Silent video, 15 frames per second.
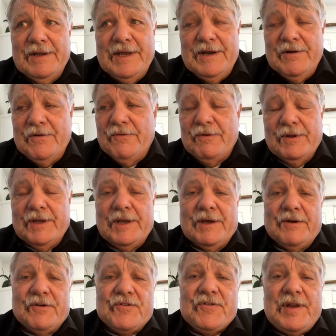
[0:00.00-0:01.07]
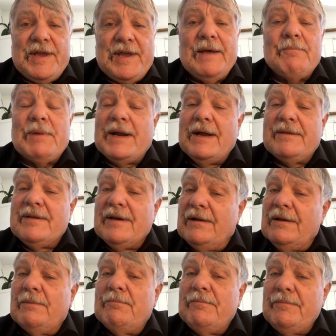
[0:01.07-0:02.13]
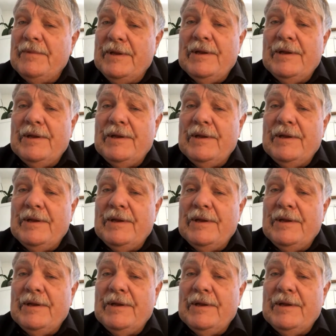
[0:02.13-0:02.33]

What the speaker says: and they don't really understand. But I tell them,